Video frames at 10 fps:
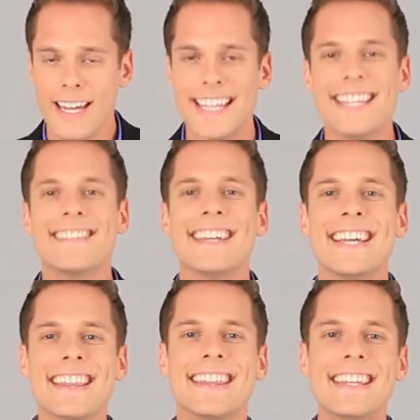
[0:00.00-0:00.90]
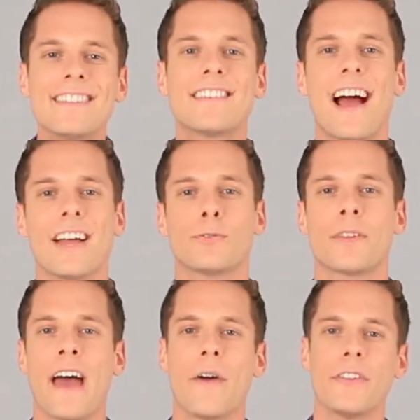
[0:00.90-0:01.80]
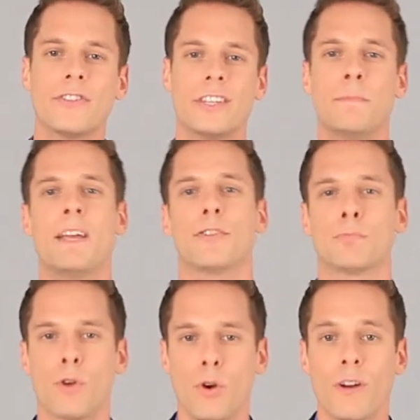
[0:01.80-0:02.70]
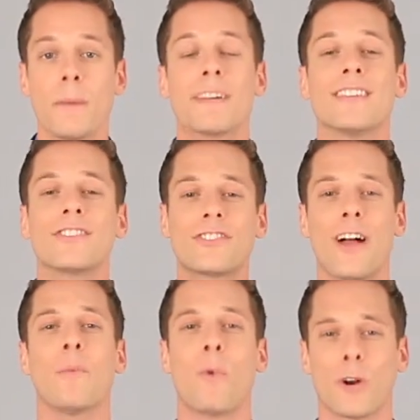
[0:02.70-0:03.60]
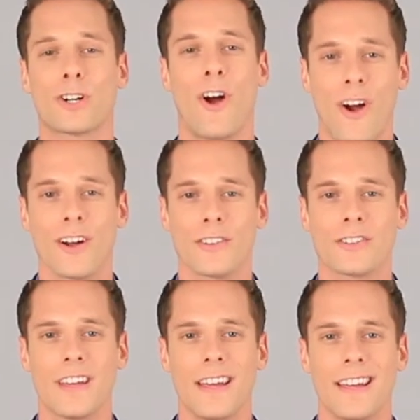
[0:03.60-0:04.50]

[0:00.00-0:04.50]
You need to hit these guys with how the CPS program can sell more cars.